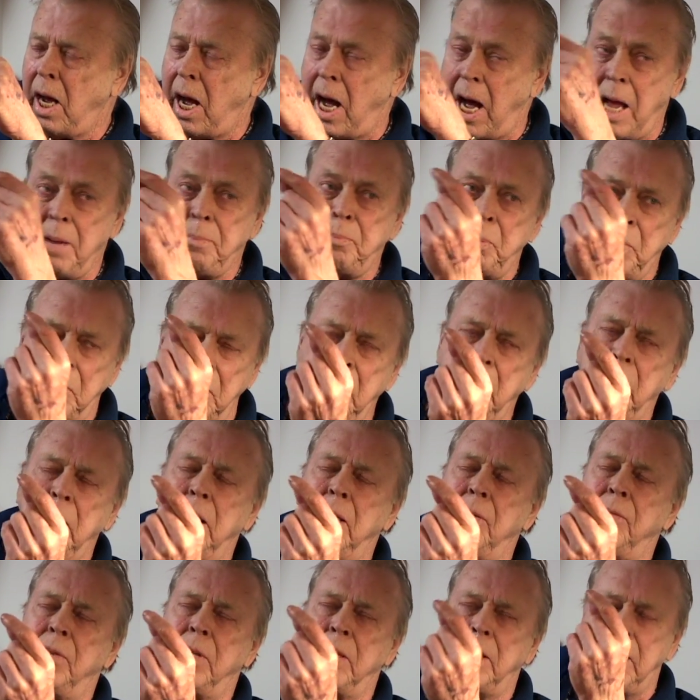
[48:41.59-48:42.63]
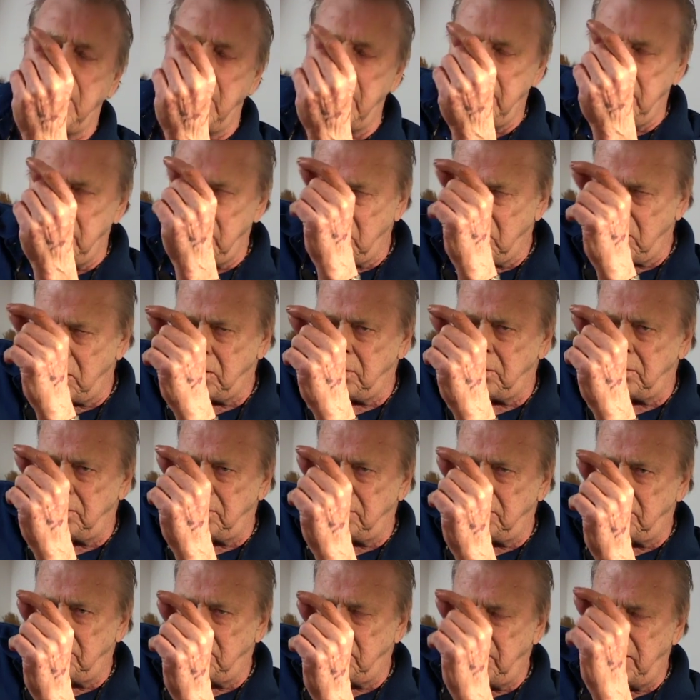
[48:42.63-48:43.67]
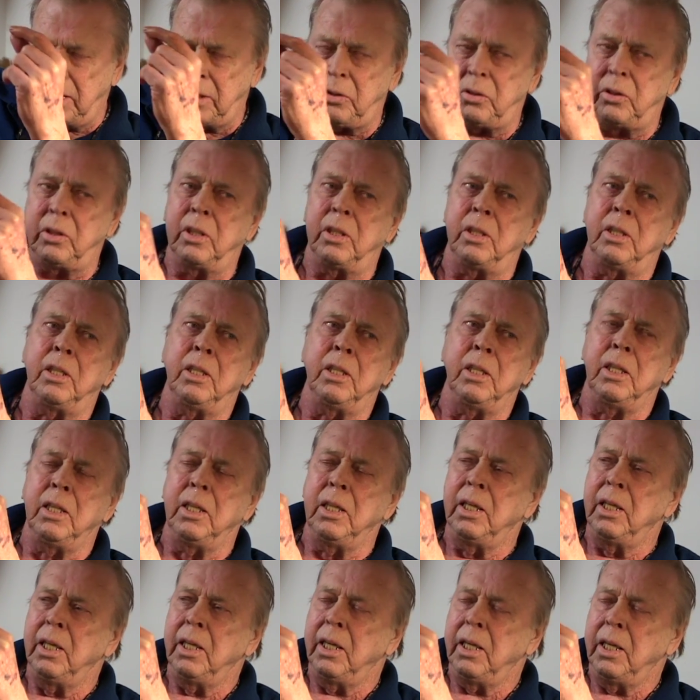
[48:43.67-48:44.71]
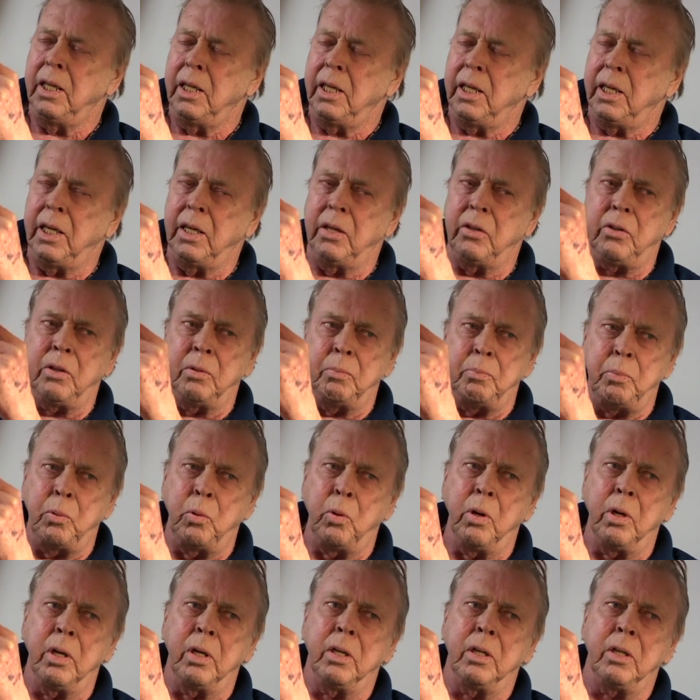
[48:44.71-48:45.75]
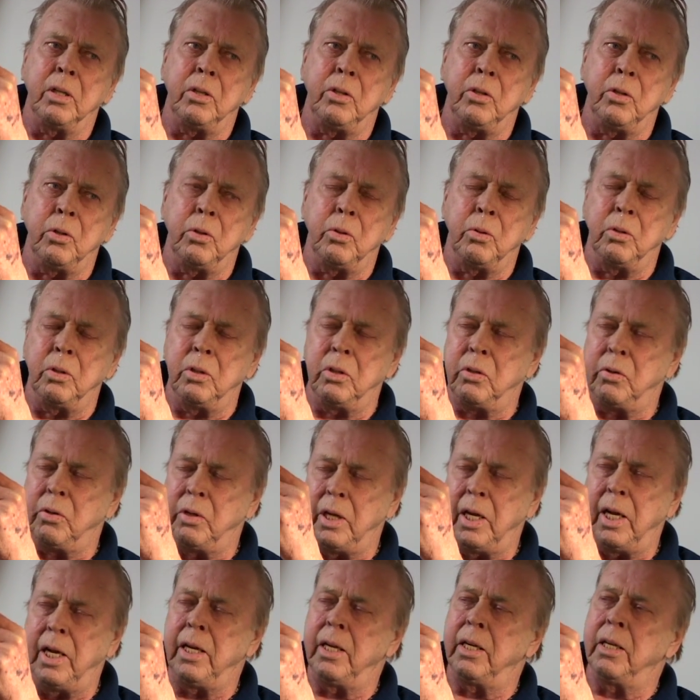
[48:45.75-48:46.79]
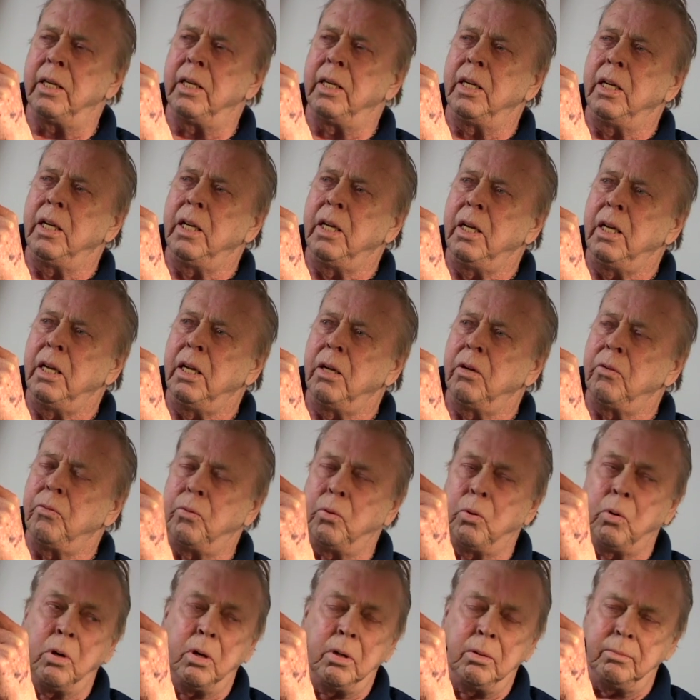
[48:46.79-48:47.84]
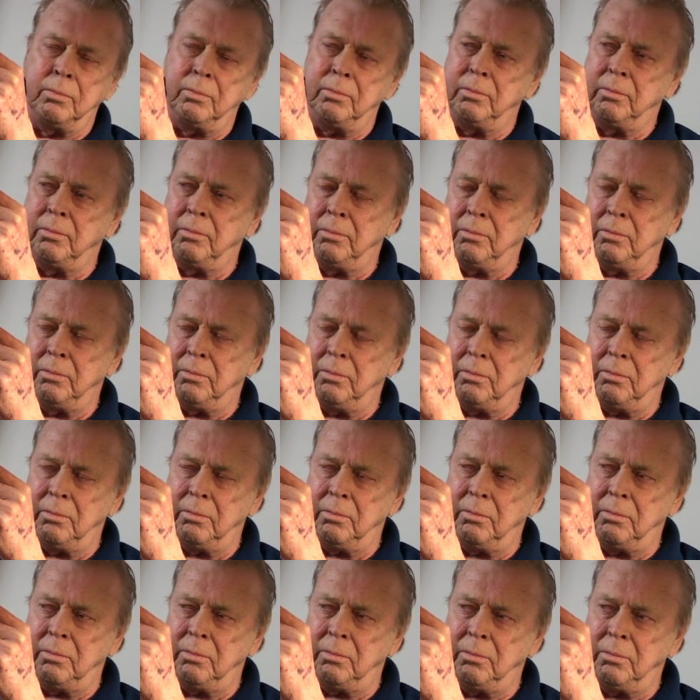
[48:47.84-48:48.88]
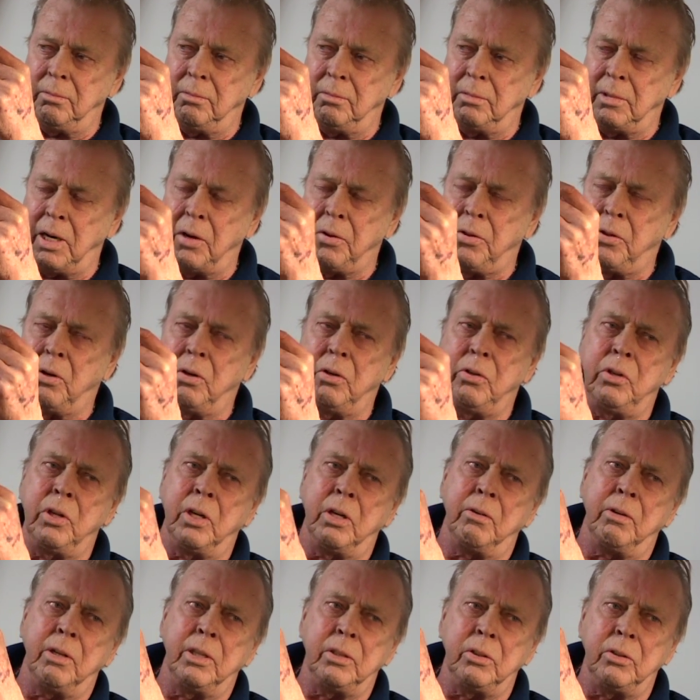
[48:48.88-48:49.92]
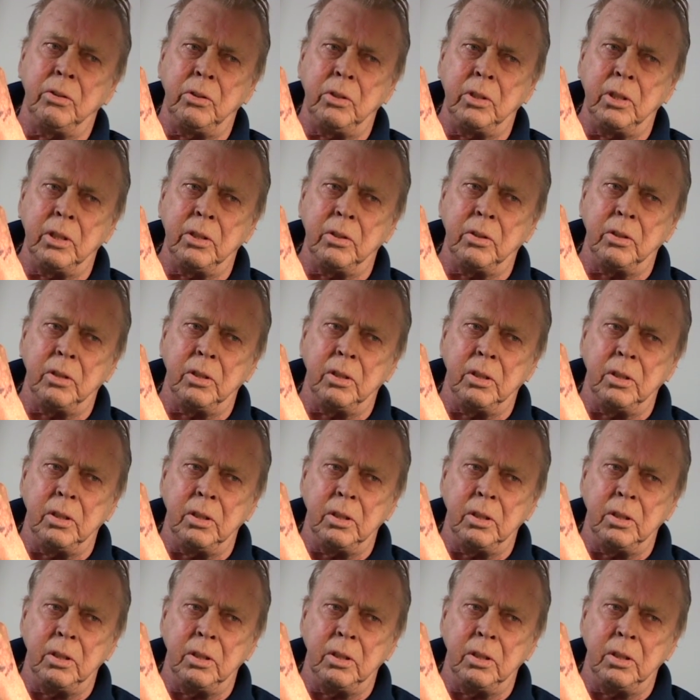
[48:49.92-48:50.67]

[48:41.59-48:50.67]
I believe that that little instant is important to create for or third generation citizen.